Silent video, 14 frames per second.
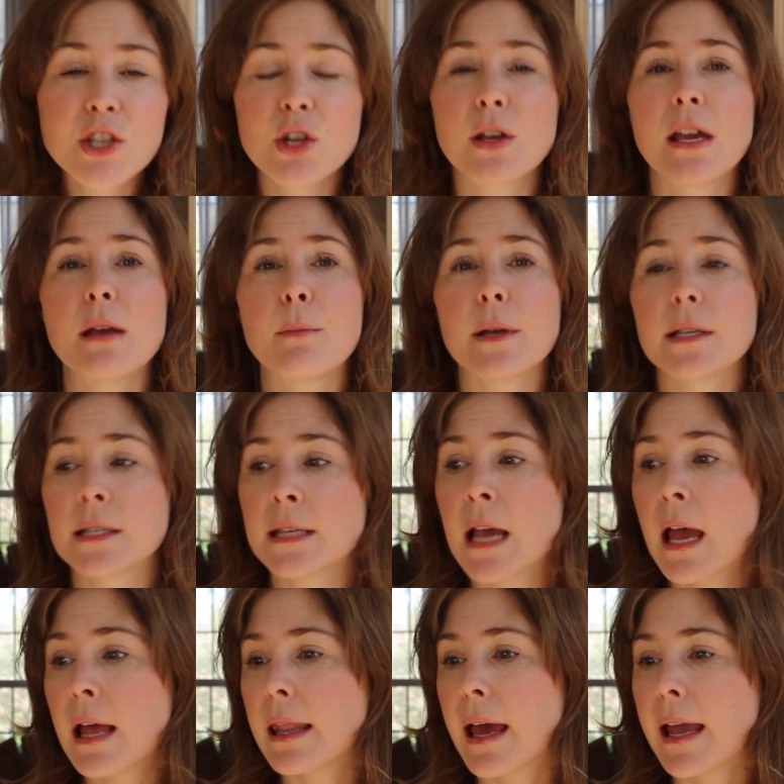to keep us
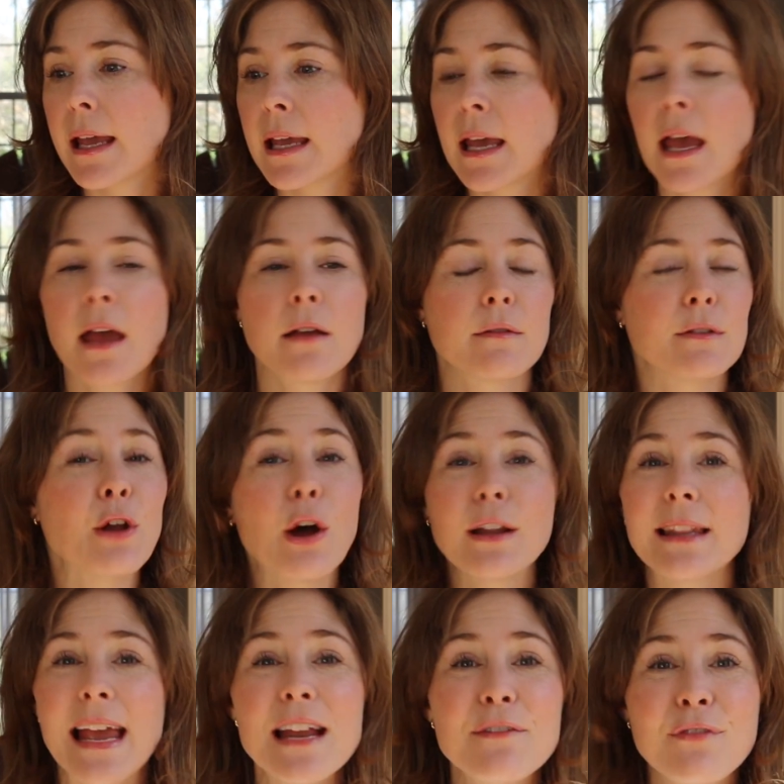like not
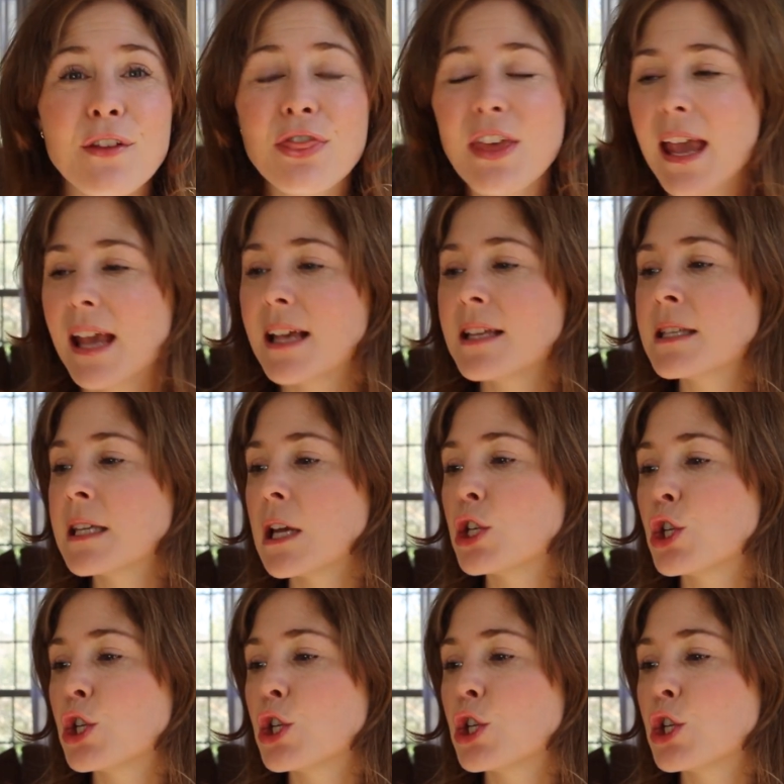late for things,